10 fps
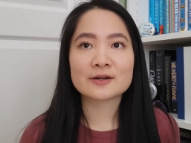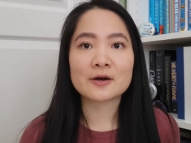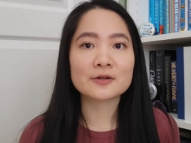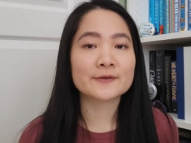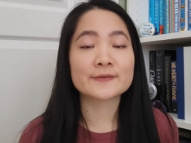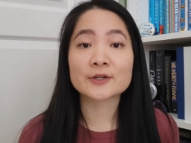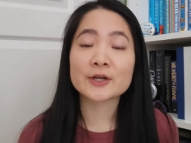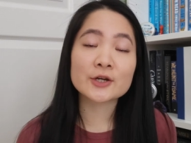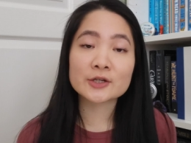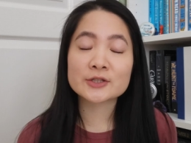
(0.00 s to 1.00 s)
all of our
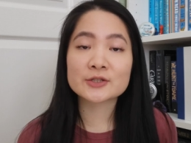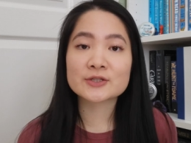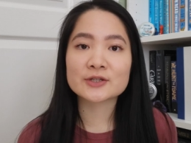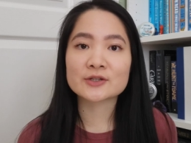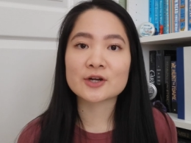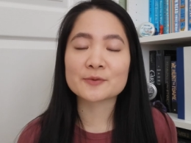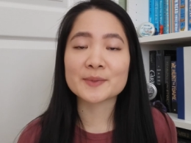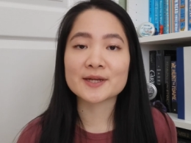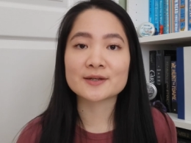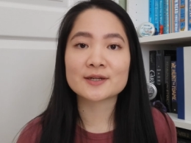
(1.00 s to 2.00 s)
characters are
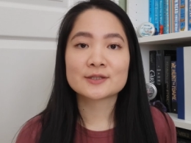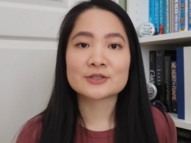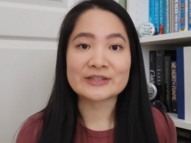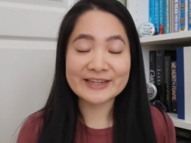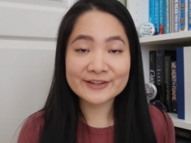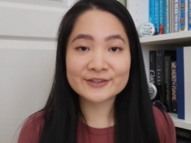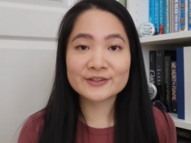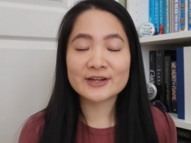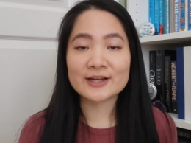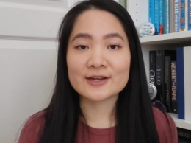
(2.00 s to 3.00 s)
coming
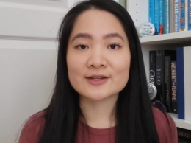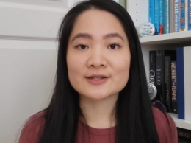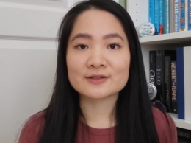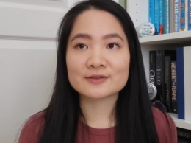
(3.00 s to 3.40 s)
together and